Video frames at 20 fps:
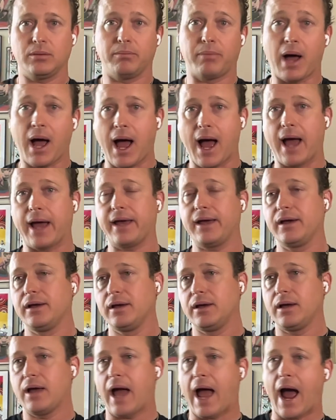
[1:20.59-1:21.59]
buy,
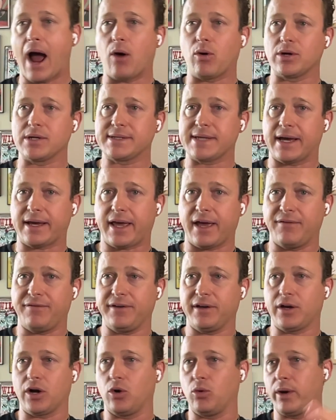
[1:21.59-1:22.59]
ours at
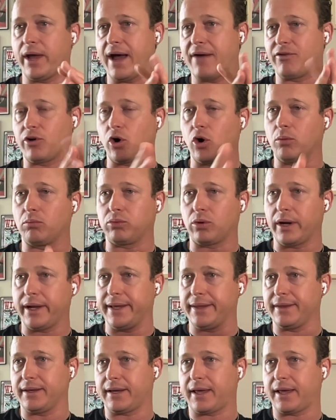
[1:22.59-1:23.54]
Fico, we have our own brand,